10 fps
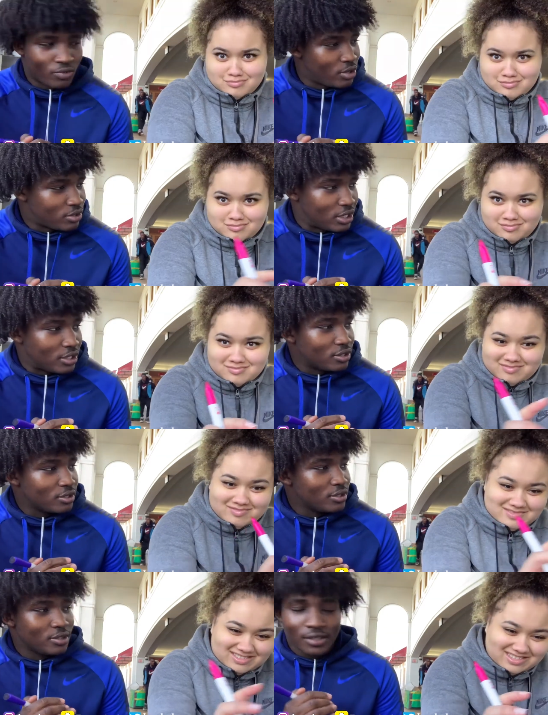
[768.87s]
Speaker 1: real thick.
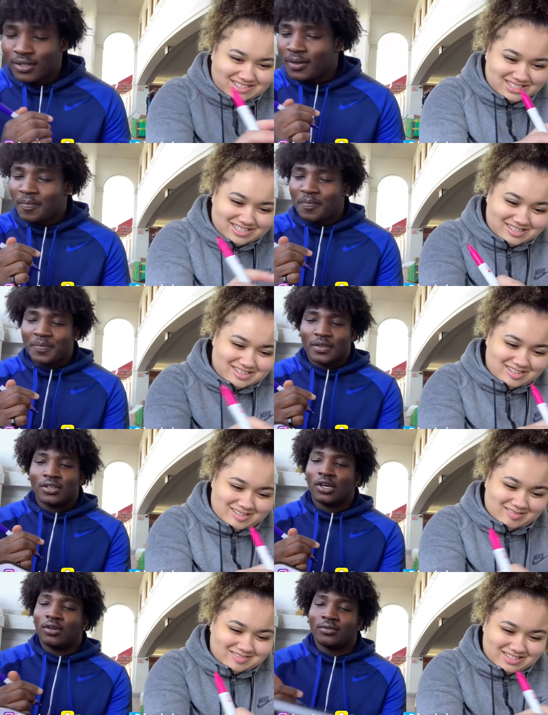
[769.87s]

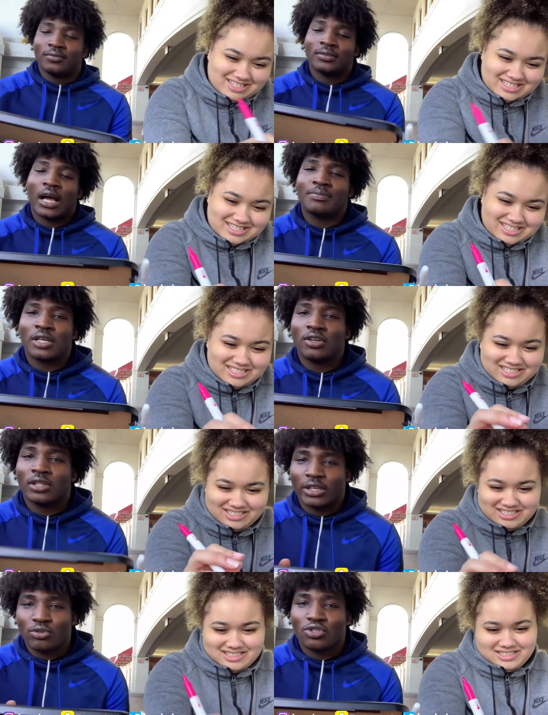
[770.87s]
Yo, I'm telling you,
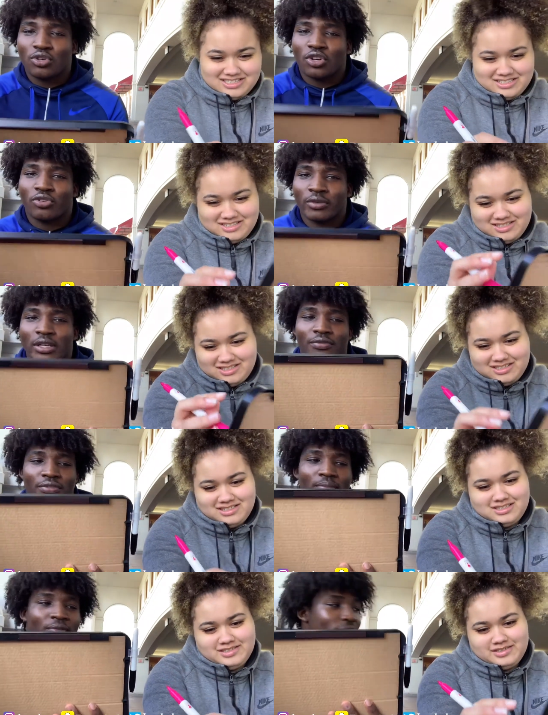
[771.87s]
like, you saw the green from the